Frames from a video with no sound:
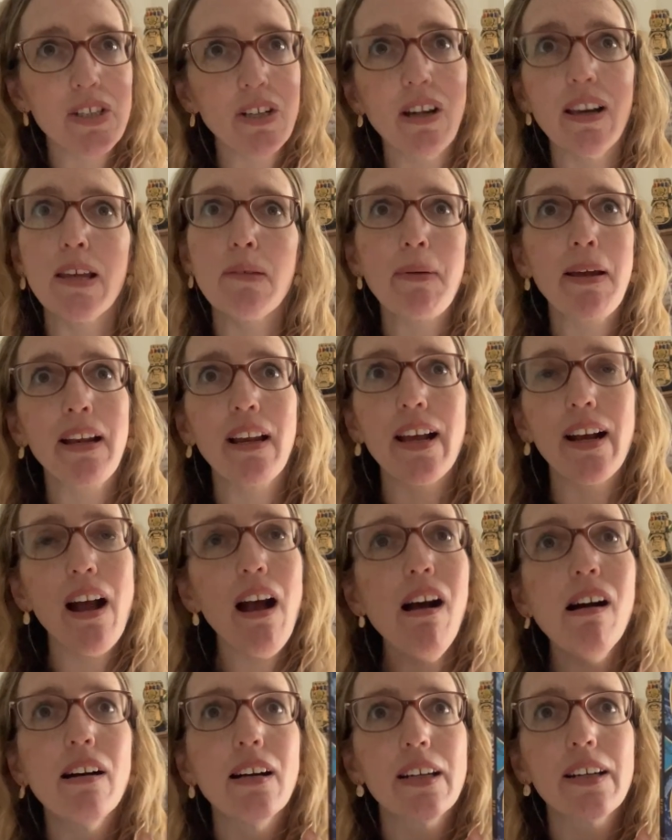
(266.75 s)
Charlie being like,
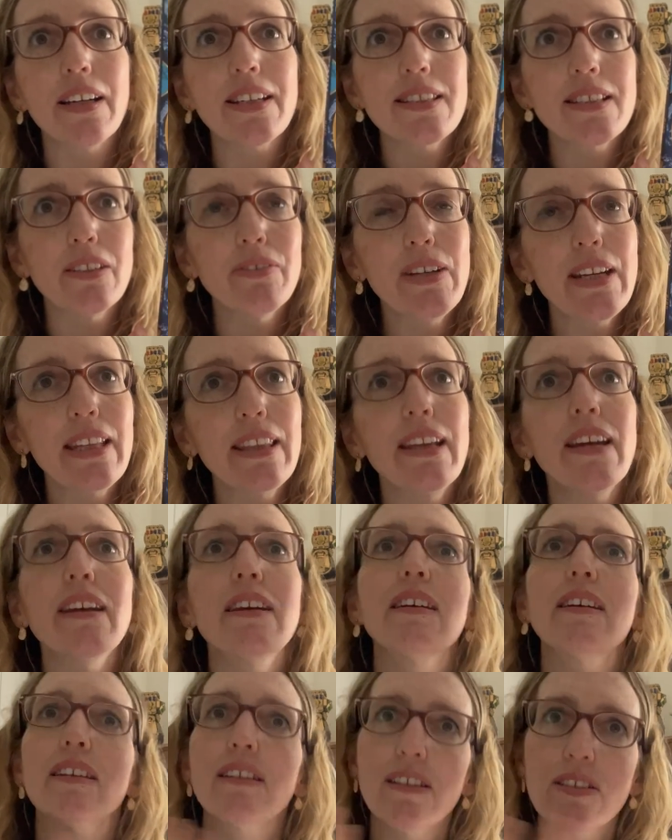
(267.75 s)
oh, gonna start reading it,
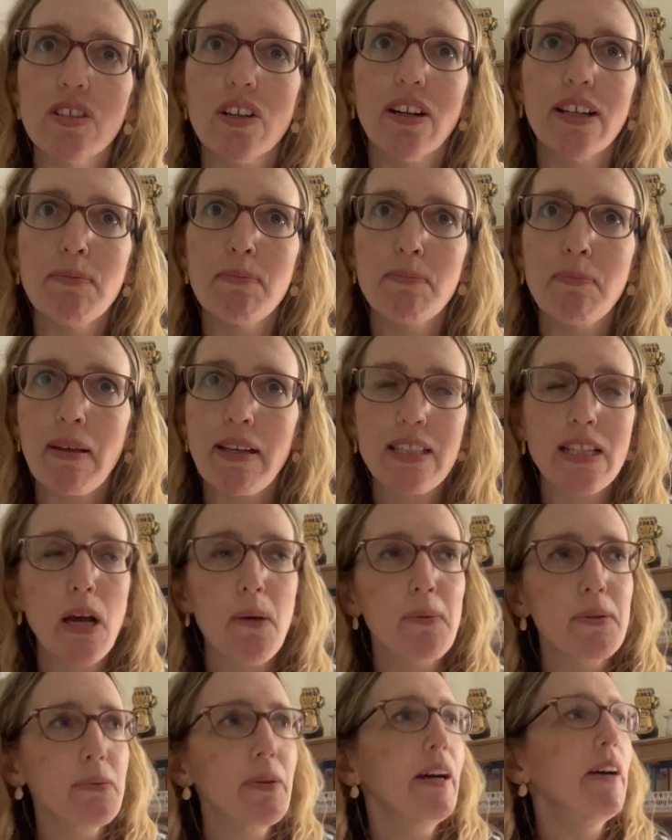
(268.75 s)
and Charlie picked it
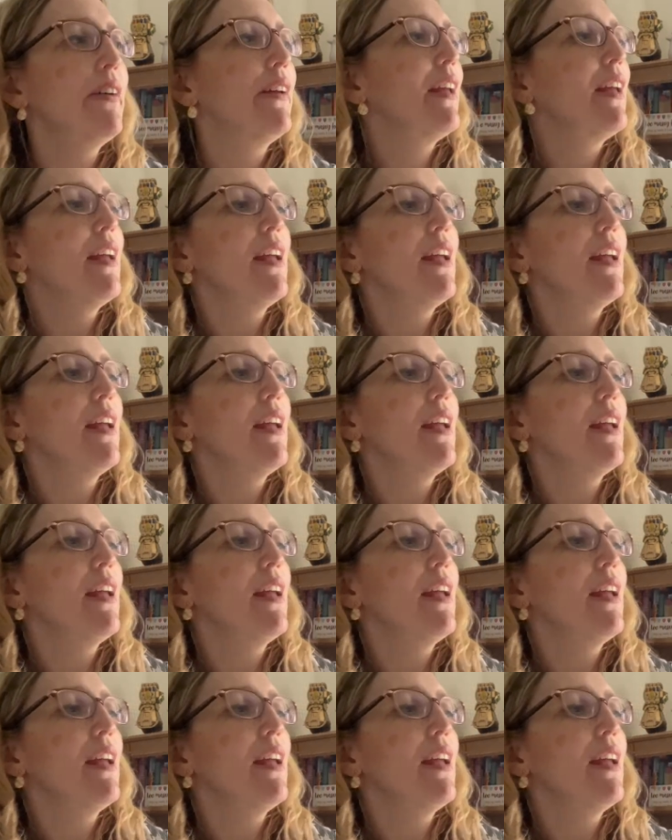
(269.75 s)
up as well.